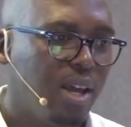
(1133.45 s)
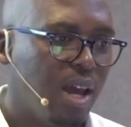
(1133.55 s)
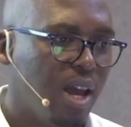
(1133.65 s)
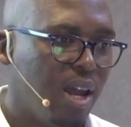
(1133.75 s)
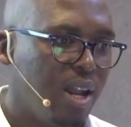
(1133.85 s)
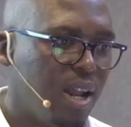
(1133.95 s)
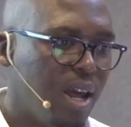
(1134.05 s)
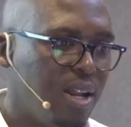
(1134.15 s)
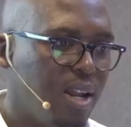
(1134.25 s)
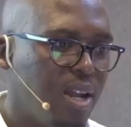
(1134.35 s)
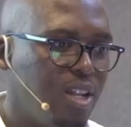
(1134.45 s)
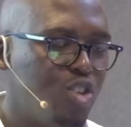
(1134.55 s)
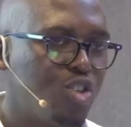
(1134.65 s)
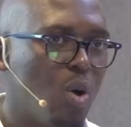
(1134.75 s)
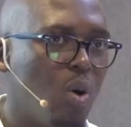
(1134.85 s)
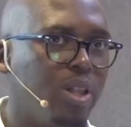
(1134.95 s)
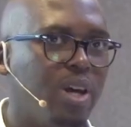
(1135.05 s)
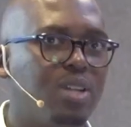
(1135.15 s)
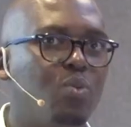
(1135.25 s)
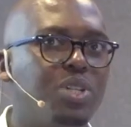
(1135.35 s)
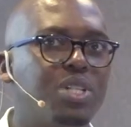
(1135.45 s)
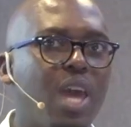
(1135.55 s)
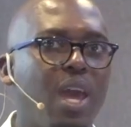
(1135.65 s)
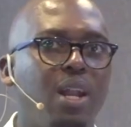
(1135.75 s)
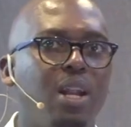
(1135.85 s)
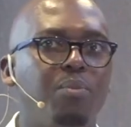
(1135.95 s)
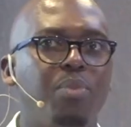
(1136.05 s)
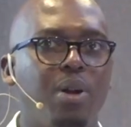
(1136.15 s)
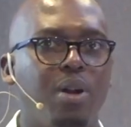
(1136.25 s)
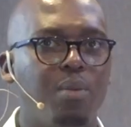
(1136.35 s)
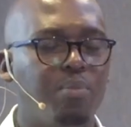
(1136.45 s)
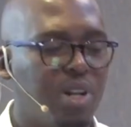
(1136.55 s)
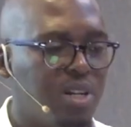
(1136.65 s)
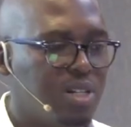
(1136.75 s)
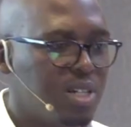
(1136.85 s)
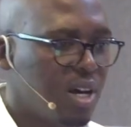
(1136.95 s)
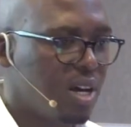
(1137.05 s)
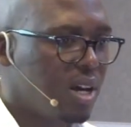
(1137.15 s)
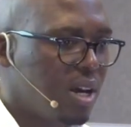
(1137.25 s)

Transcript: and, and, and ensure that we scale and, and, and build uh,